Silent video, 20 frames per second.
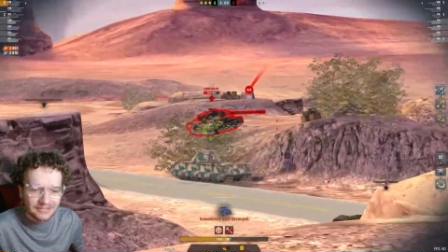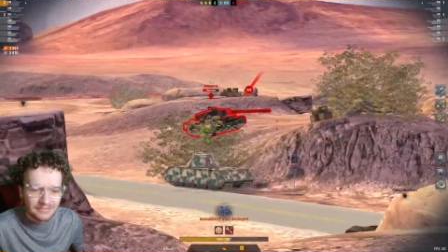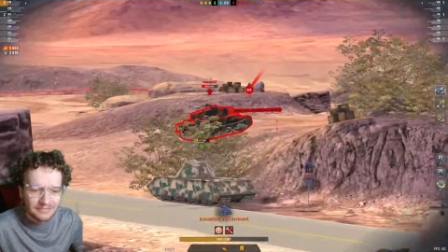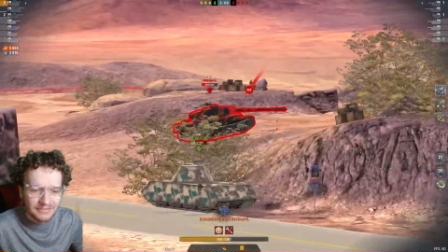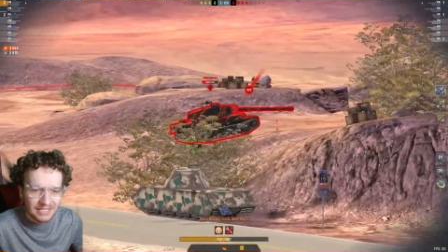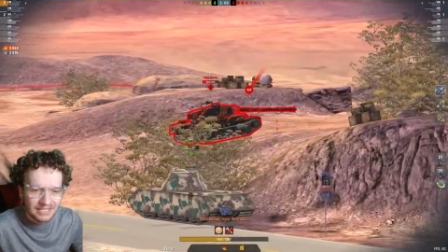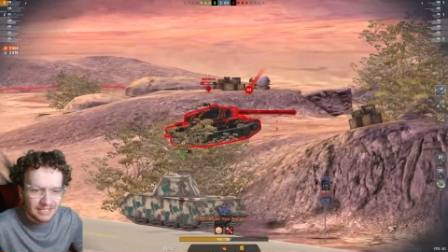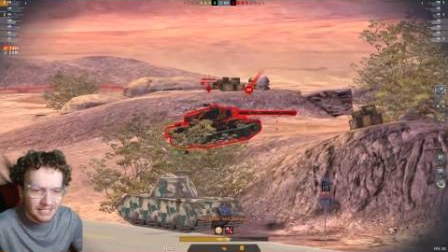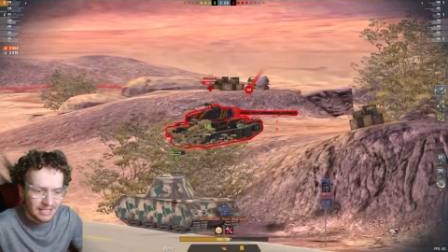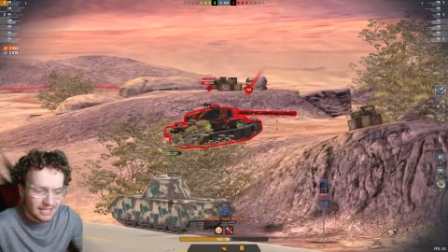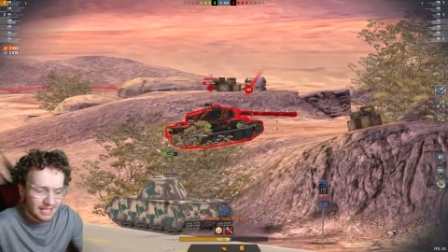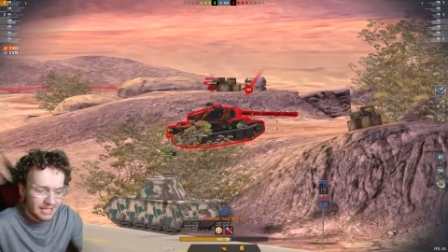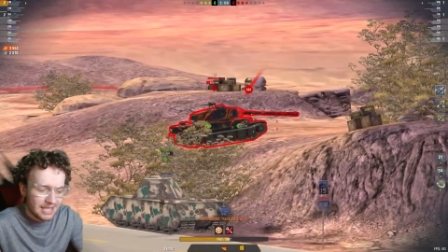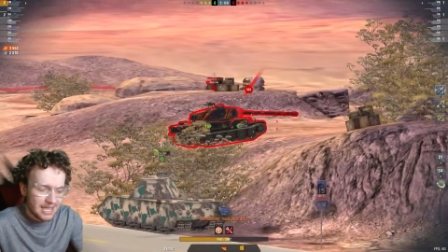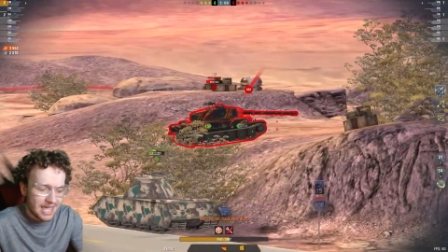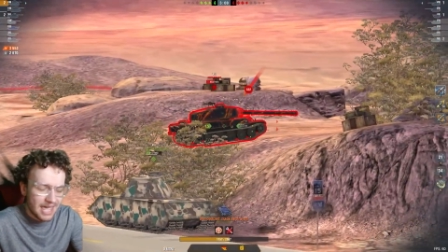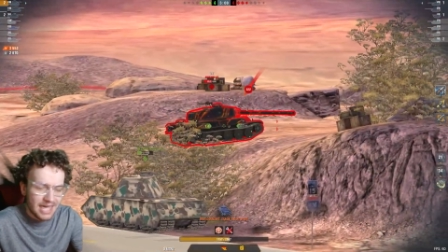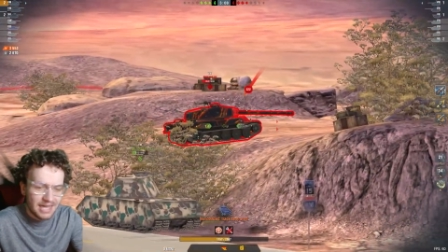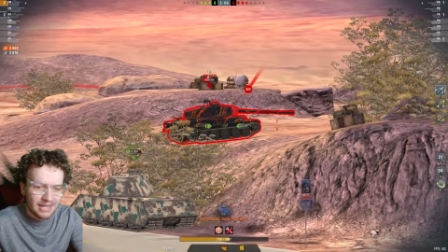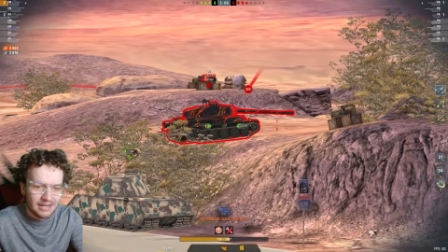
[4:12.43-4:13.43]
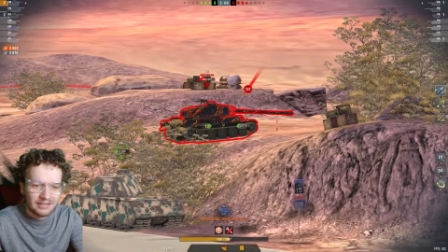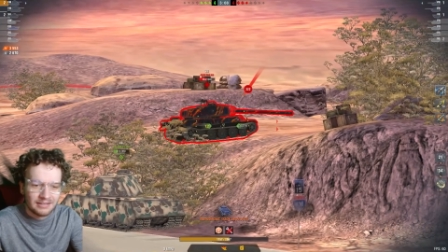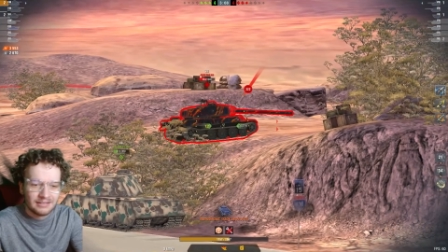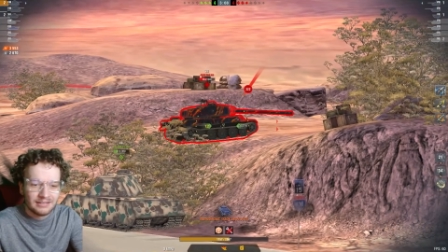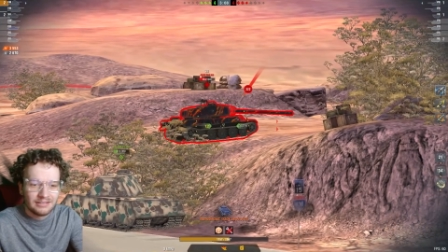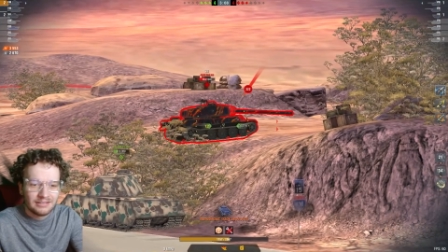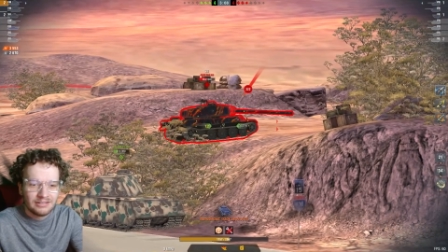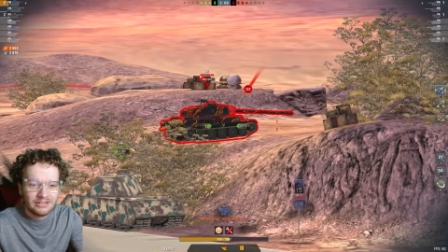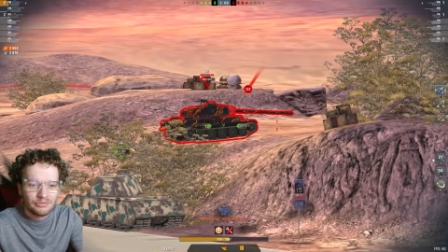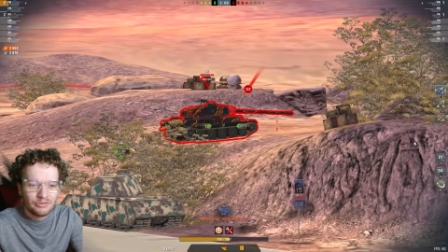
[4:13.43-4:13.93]
me. And
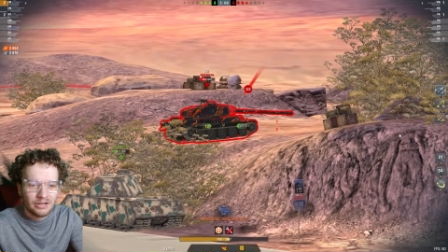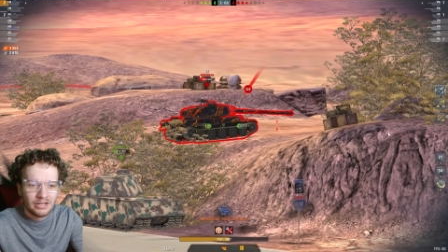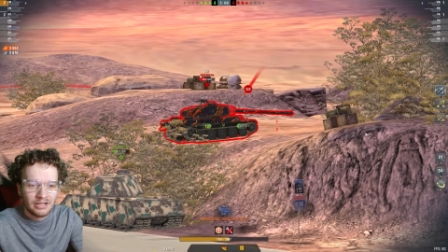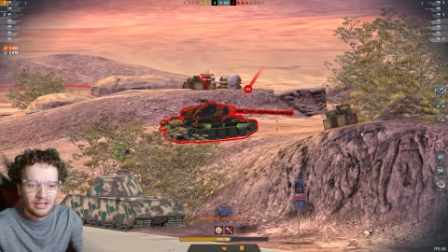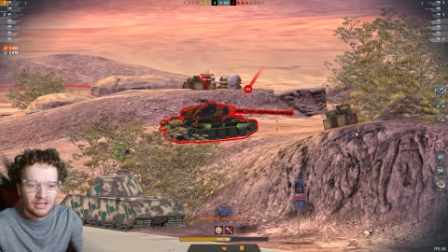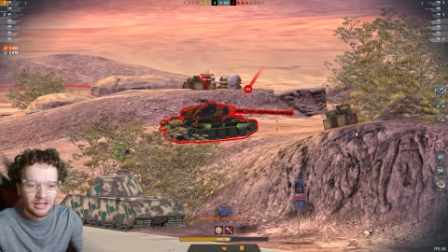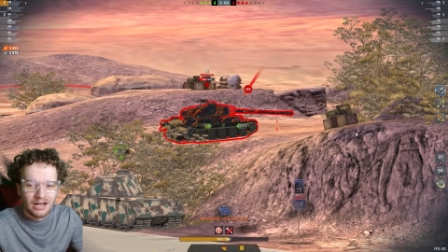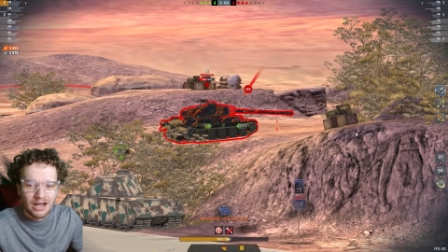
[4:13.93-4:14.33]
you know what?